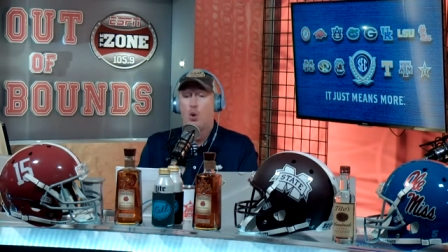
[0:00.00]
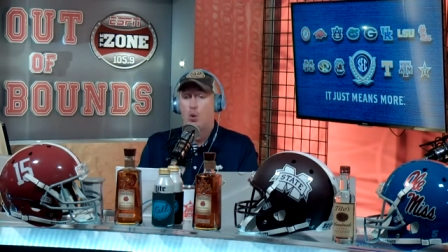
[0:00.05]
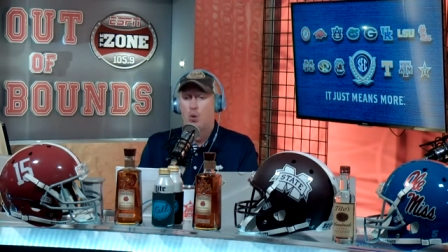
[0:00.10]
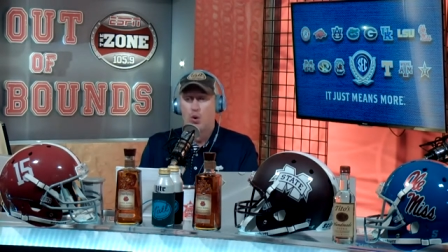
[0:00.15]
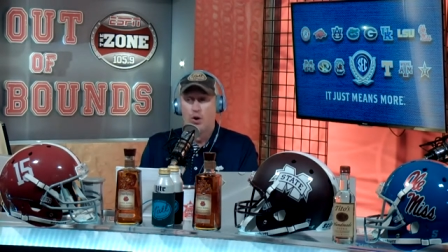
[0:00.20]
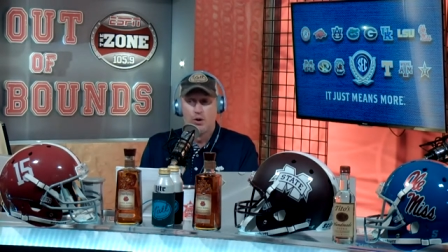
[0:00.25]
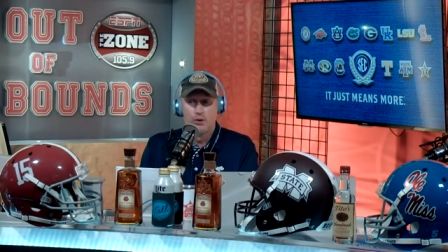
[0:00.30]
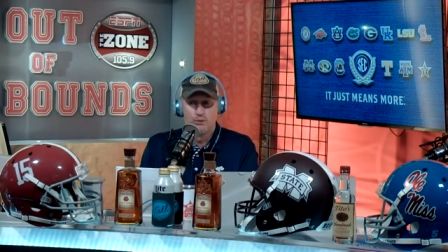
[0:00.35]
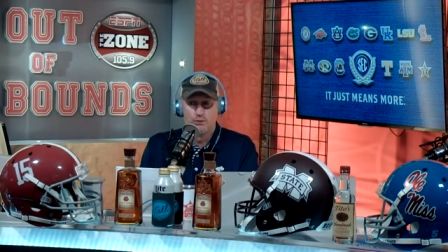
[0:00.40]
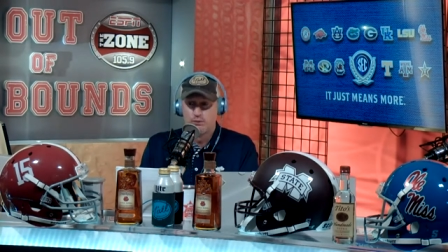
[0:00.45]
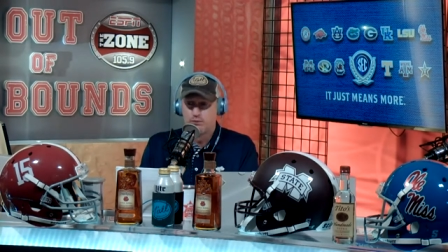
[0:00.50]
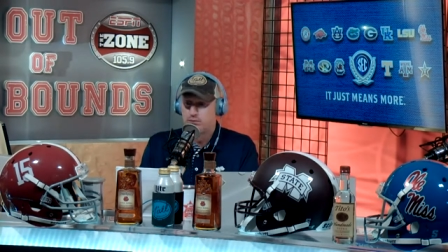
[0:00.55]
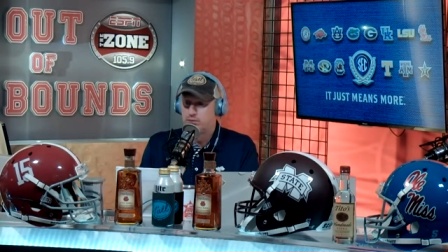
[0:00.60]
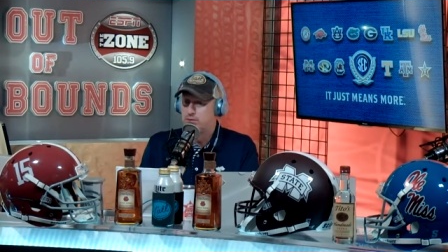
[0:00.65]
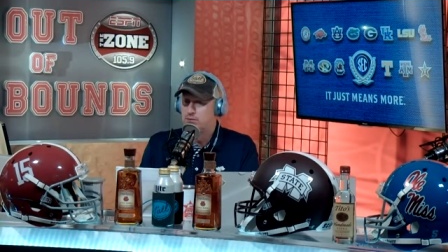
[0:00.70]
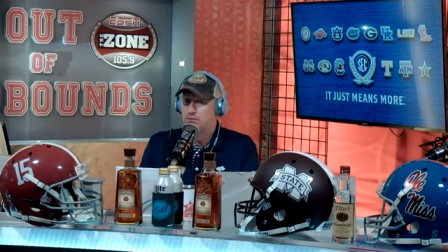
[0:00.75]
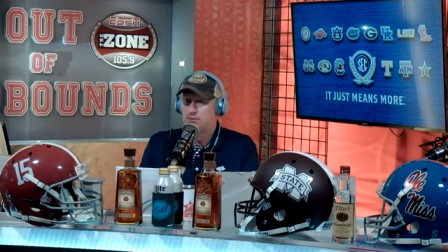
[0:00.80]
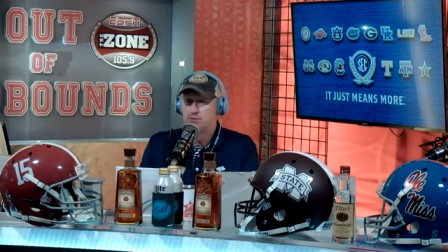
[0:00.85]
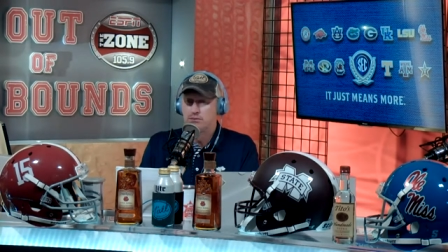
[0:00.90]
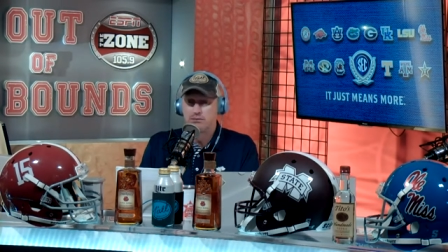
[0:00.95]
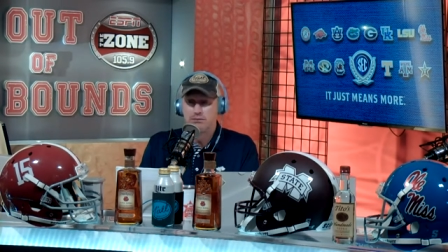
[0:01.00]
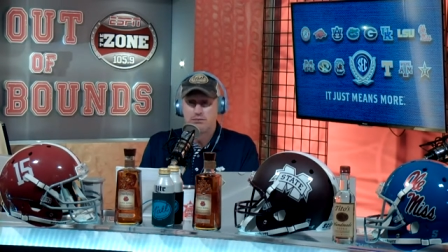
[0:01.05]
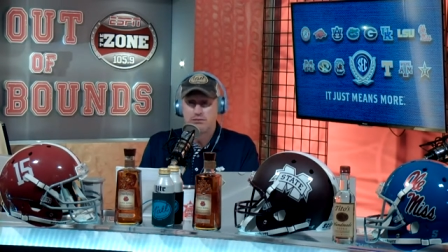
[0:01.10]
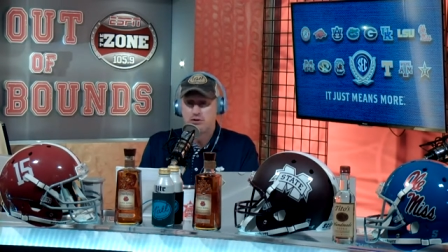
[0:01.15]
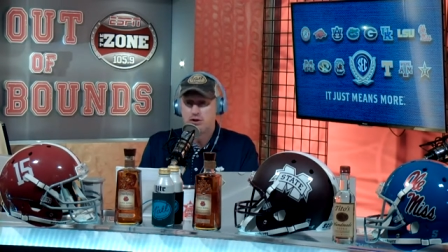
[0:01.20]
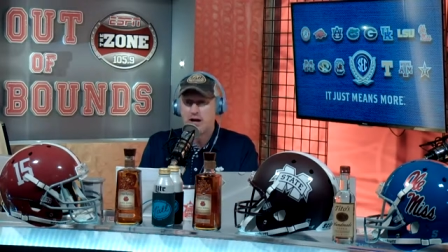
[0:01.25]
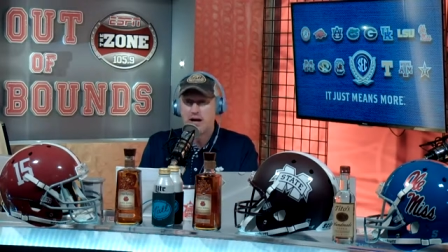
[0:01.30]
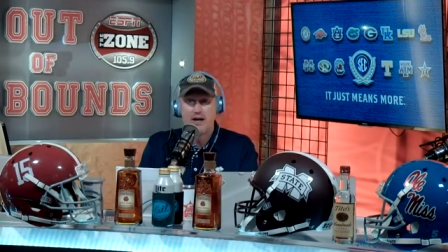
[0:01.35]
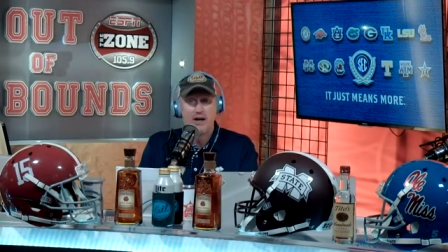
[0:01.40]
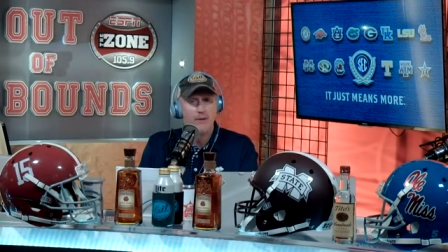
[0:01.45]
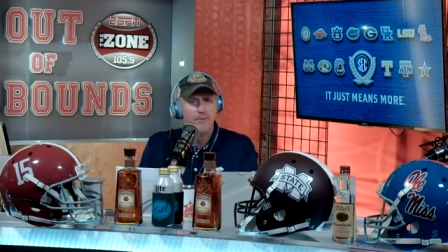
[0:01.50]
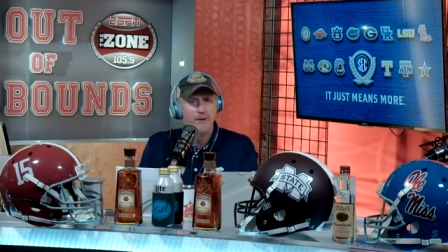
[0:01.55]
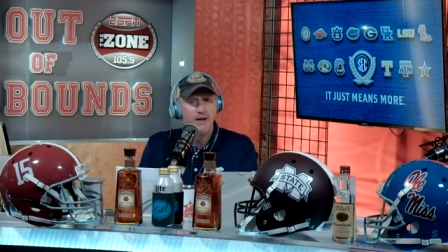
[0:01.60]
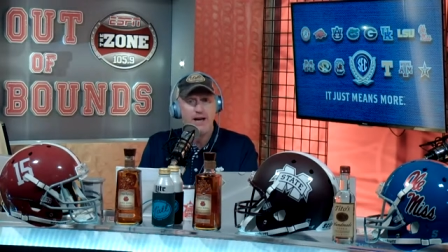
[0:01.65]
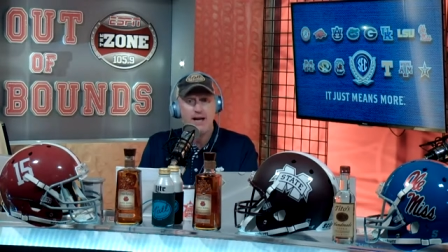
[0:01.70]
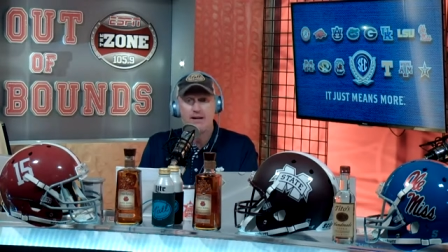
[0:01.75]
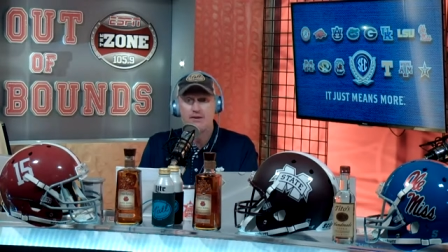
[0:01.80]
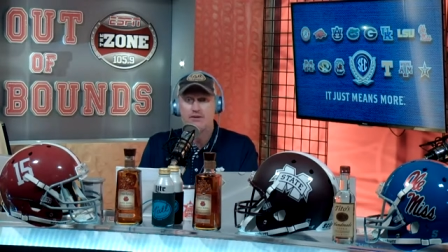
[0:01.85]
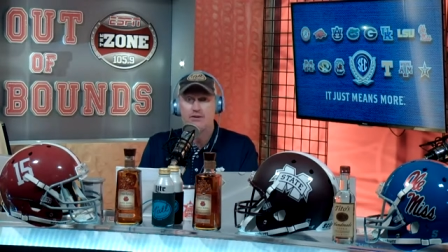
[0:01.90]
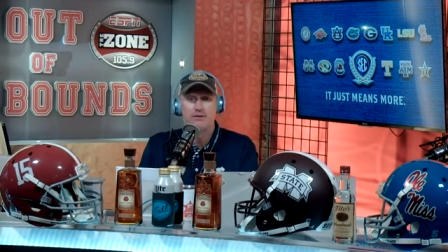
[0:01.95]
We're trying our
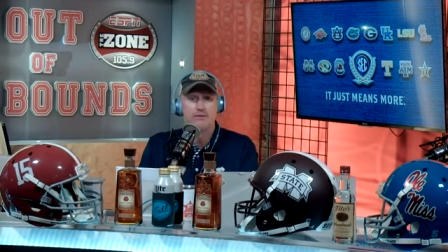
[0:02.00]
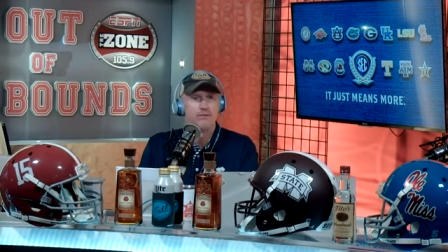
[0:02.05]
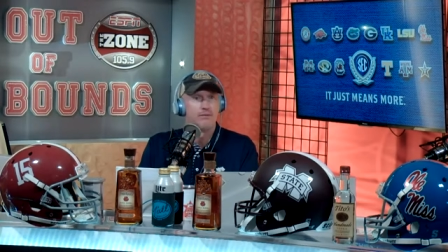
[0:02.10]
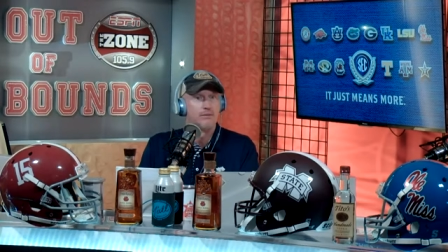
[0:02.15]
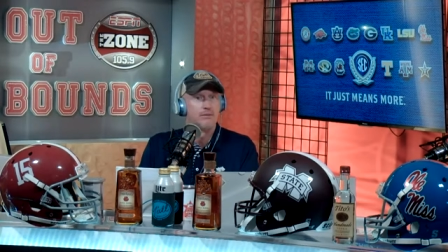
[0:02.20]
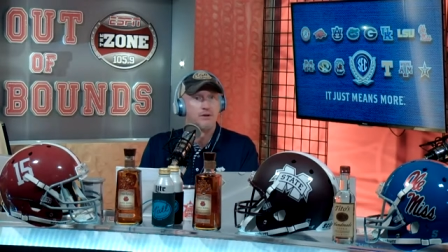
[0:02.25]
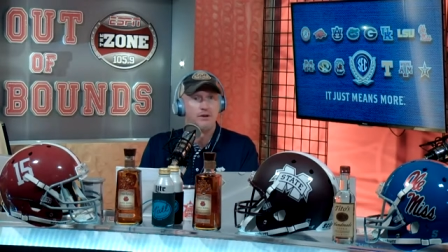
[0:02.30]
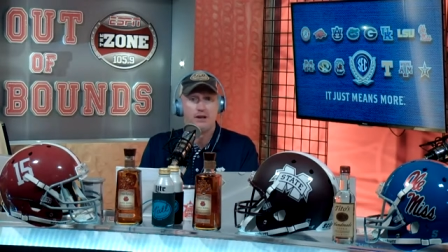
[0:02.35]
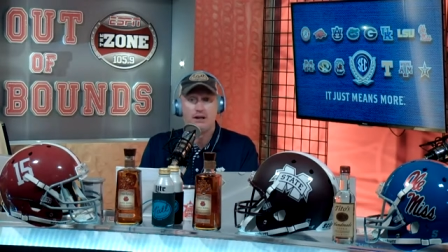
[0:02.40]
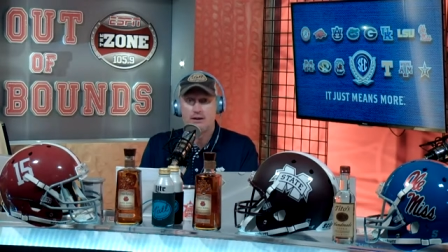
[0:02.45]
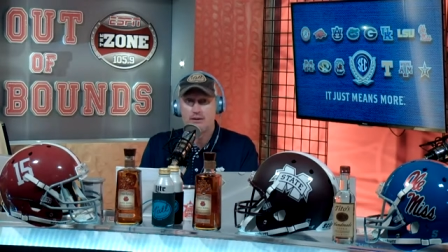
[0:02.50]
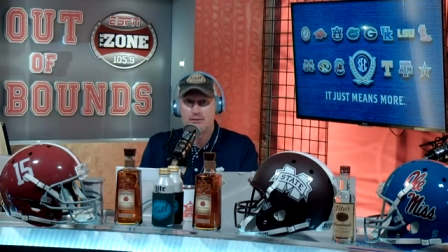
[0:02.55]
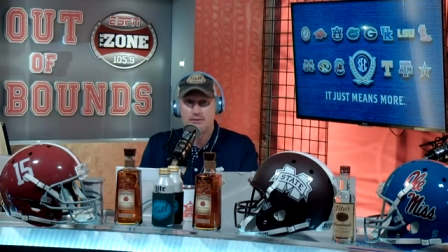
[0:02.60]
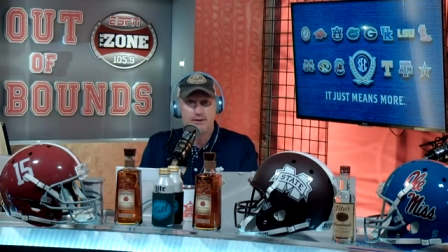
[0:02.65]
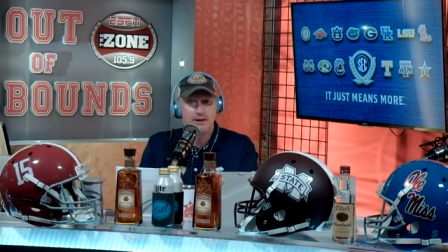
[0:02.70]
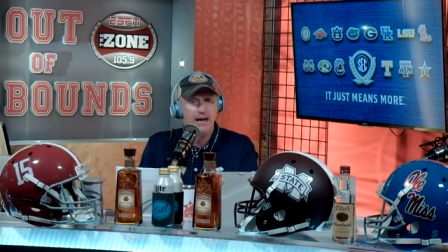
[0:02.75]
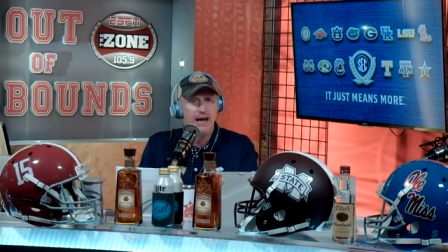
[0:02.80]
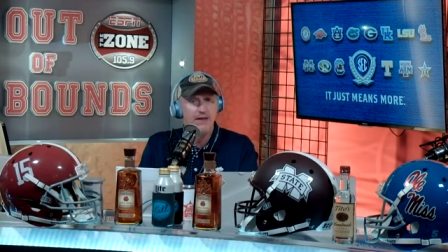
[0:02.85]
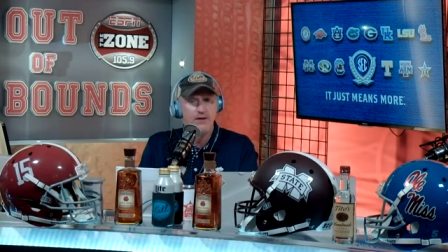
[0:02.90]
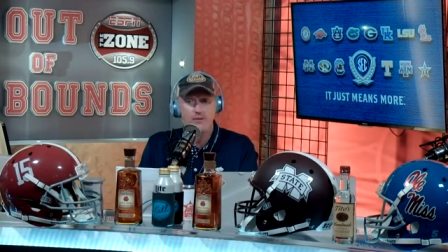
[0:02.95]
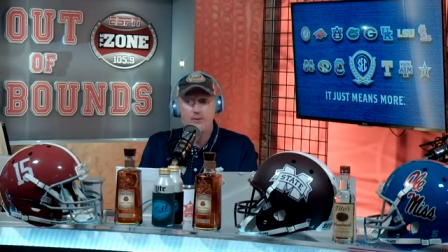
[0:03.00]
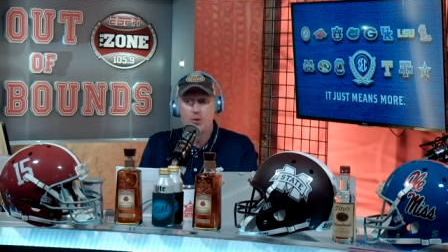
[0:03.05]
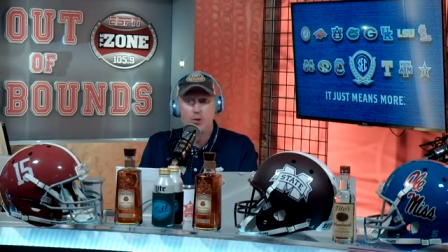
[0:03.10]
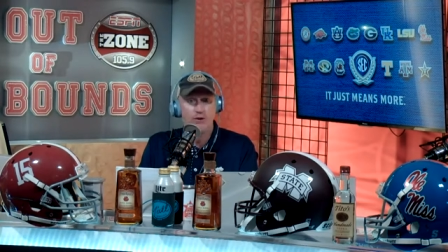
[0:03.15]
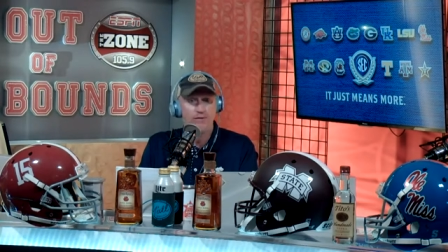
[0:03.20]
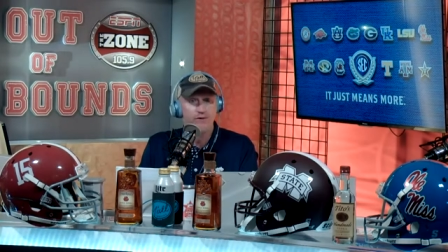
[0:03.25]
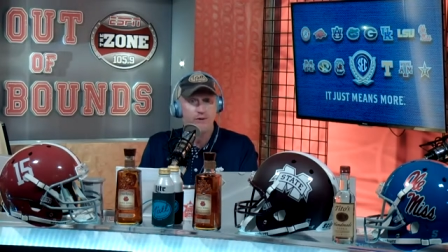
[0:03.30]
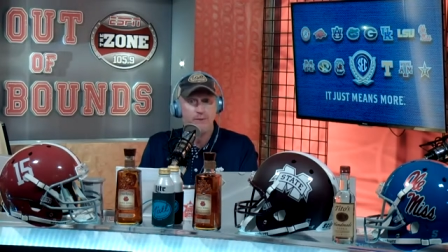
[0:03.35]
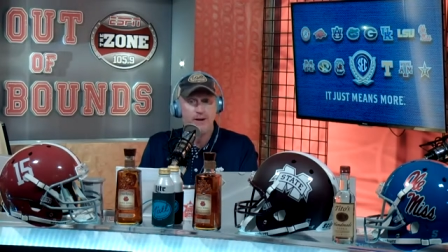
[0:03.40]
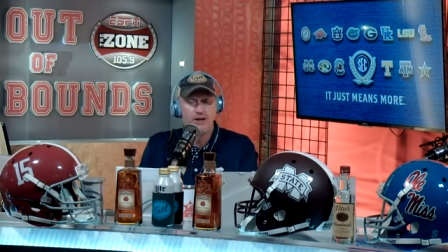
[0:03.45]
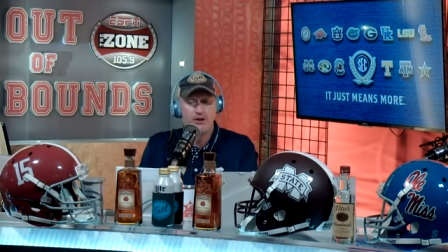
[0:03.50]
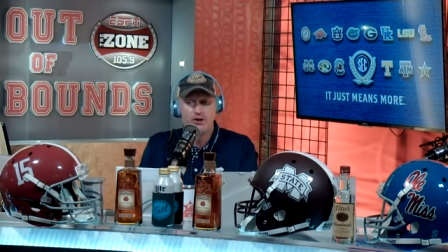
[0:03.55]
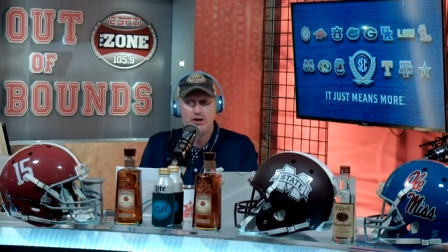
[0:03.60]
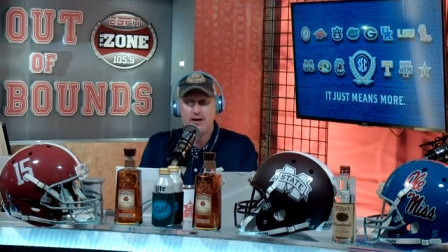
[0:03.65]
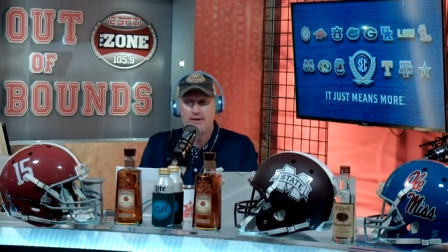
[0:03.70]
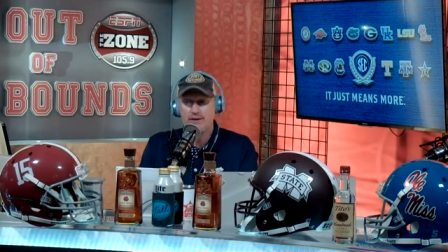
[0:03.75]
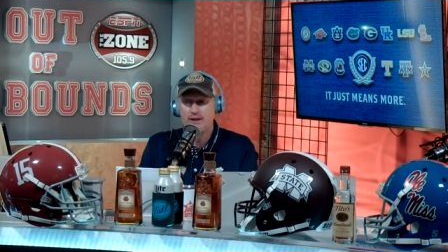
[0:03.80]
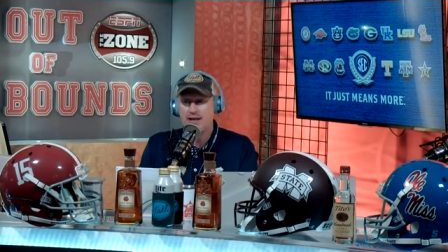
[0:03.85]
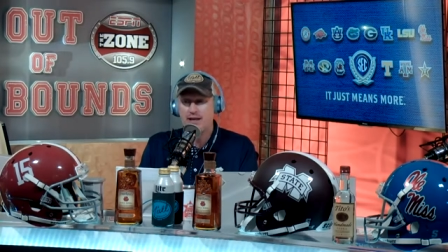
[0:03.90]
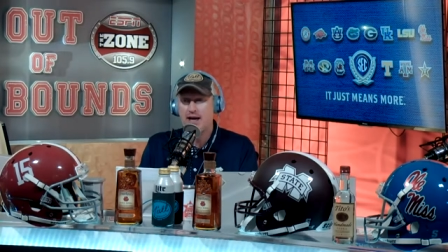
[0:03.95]
best to gather more information
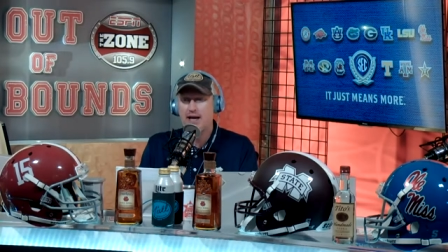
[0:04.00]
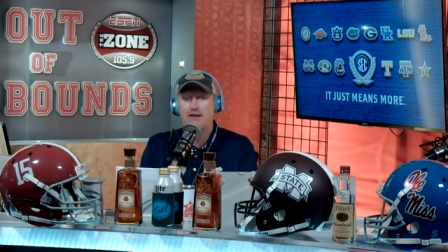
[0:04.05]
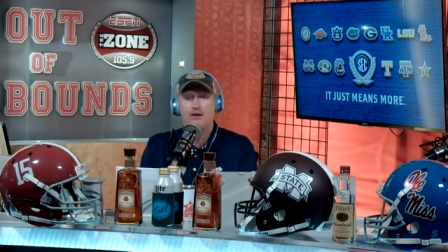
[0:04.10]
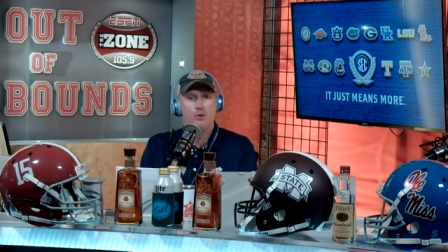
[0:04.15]
every day.